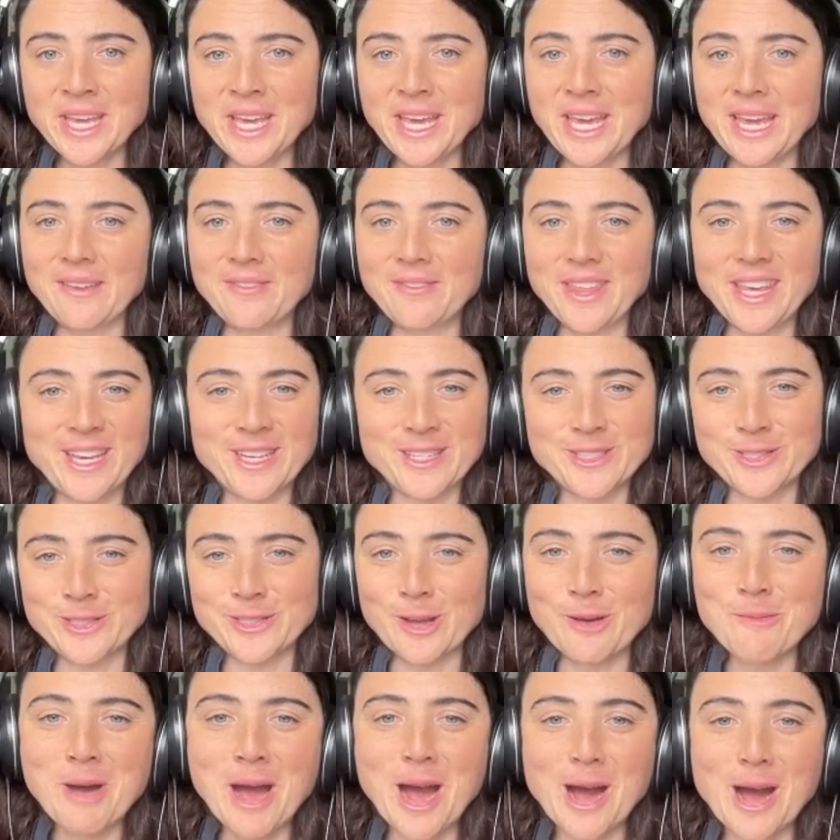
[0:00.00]
if they could
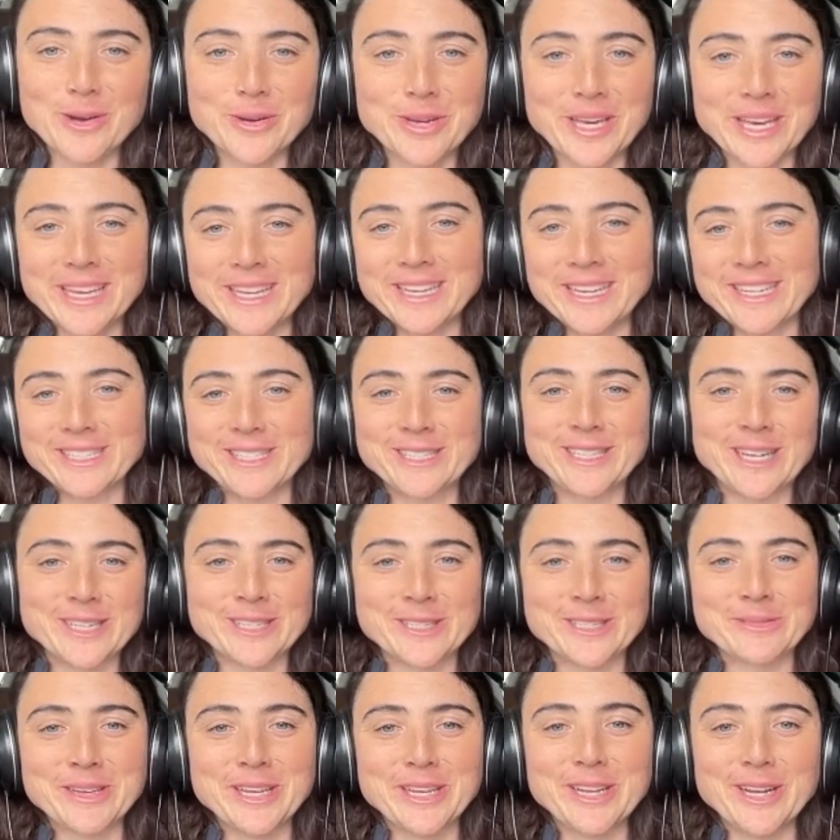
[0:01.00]
somehow get an
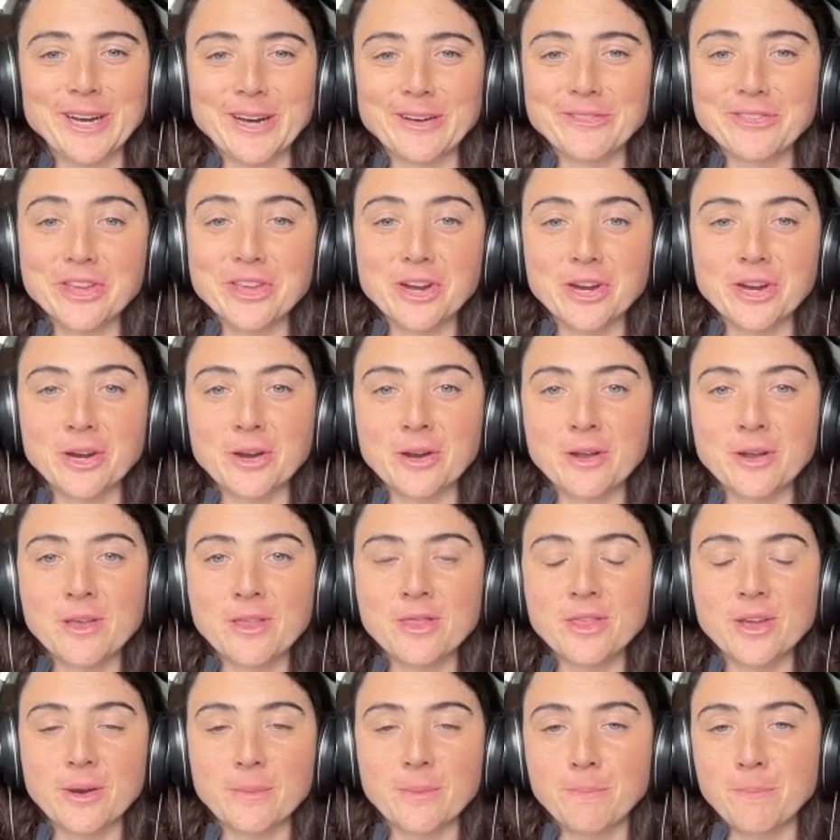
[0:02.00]
assessment of
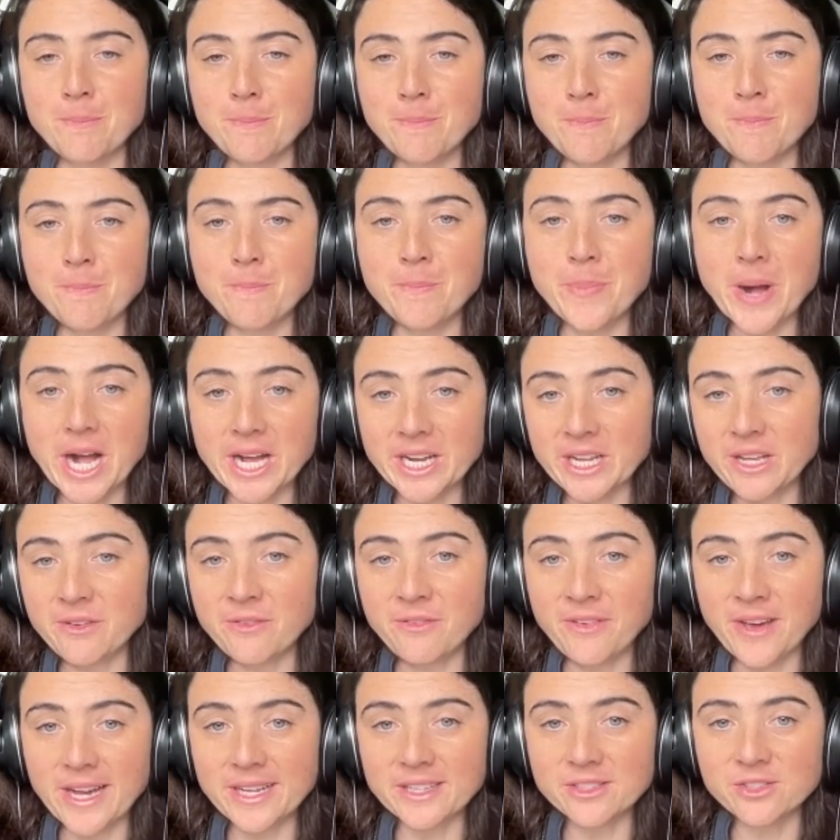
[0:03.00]
their body
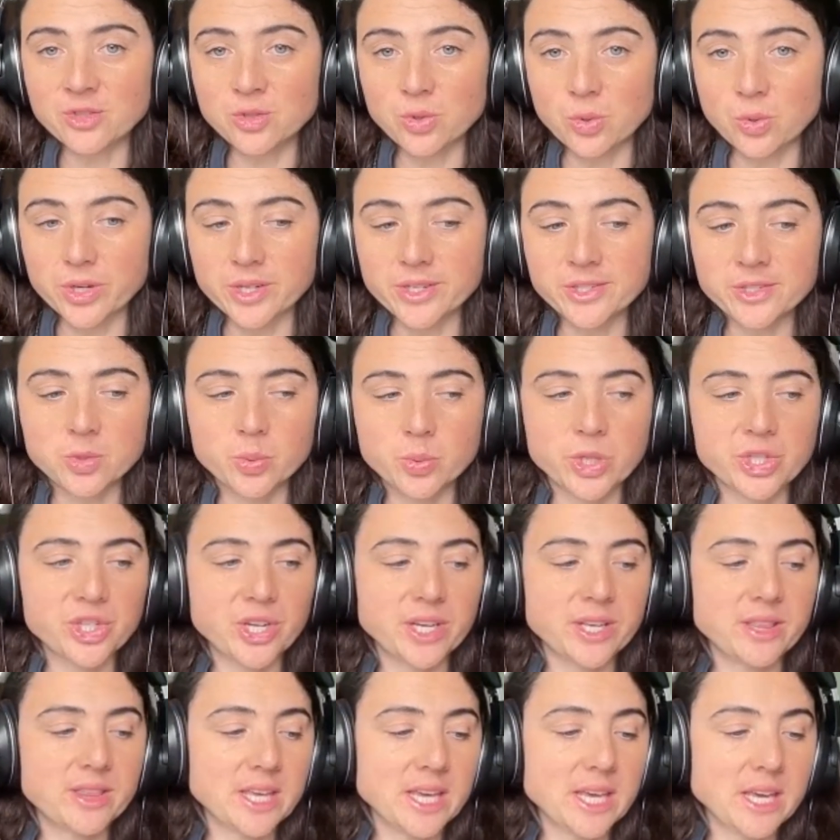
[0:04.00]
fat stores, which
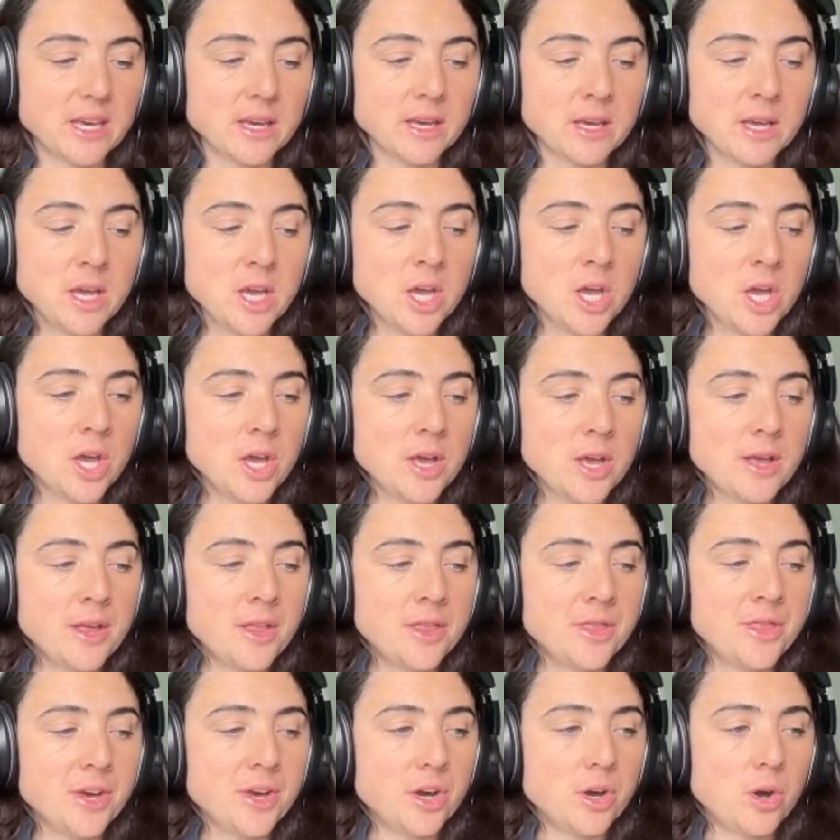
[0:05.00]
I think
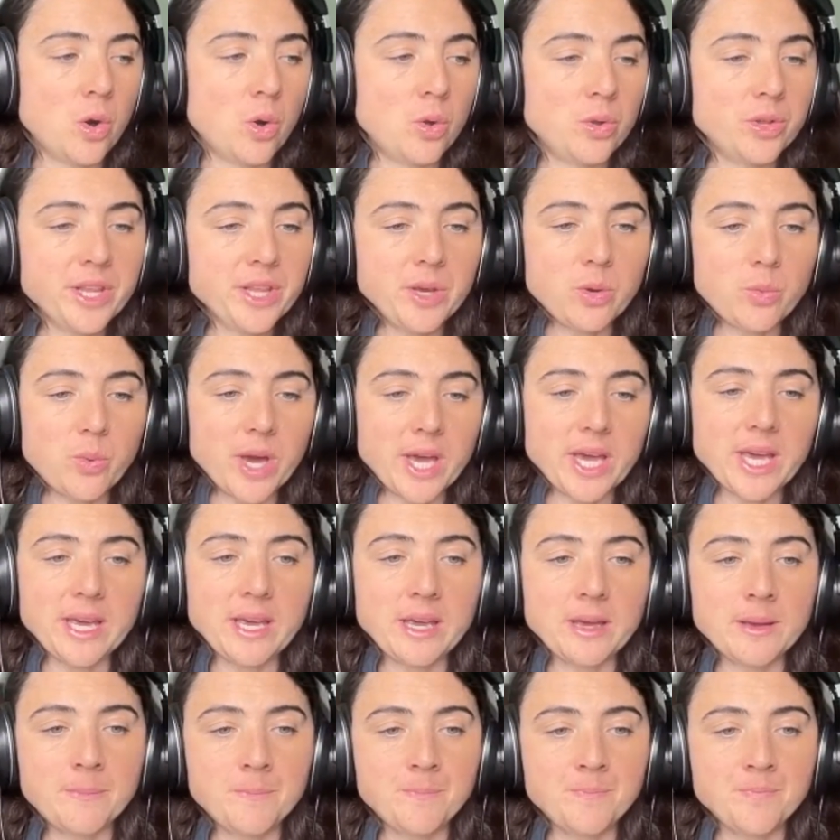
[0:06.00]
the only
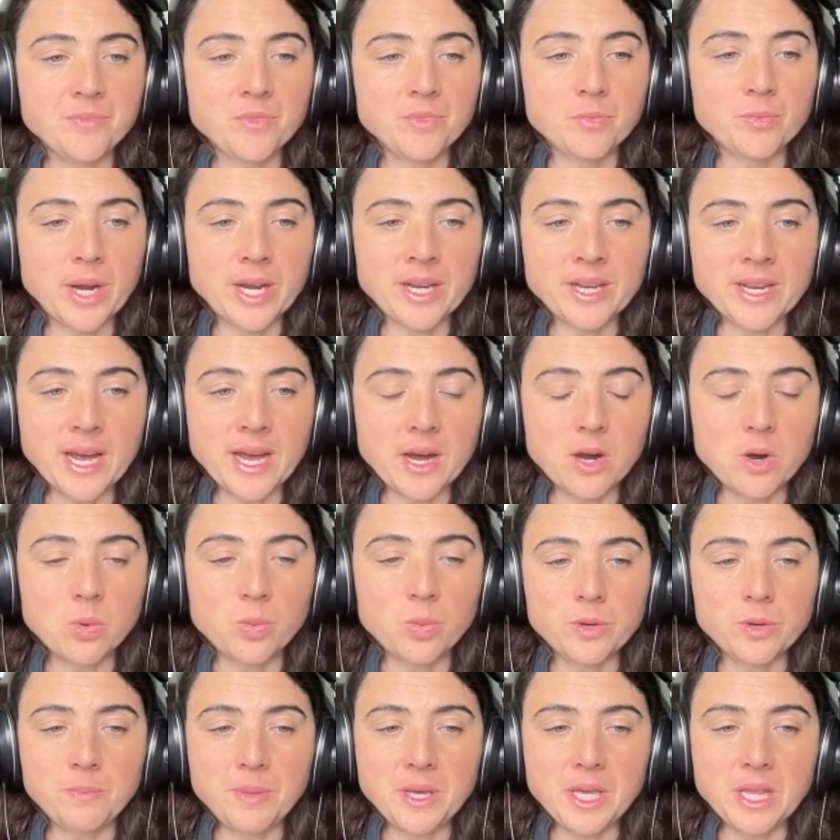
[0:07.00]
way right now
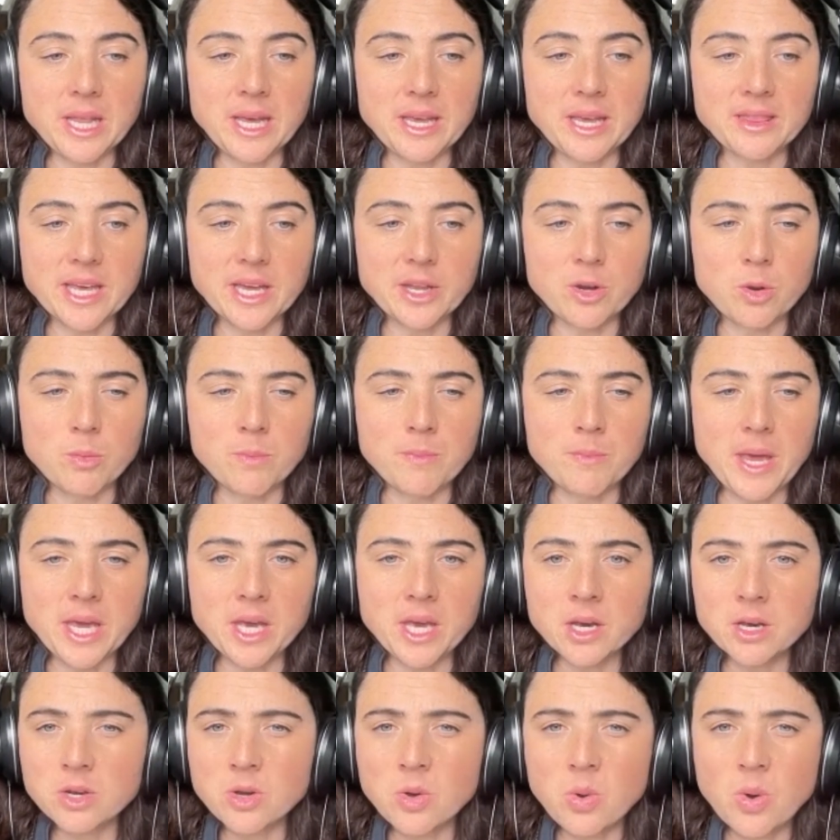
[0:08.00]
be like that
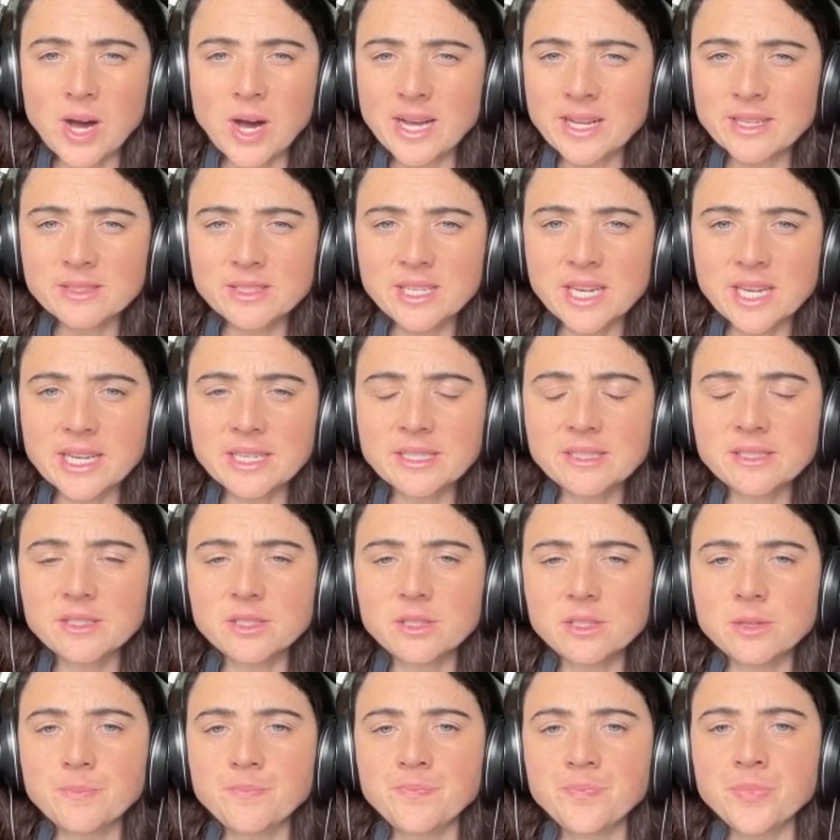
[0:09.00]
omega quant test,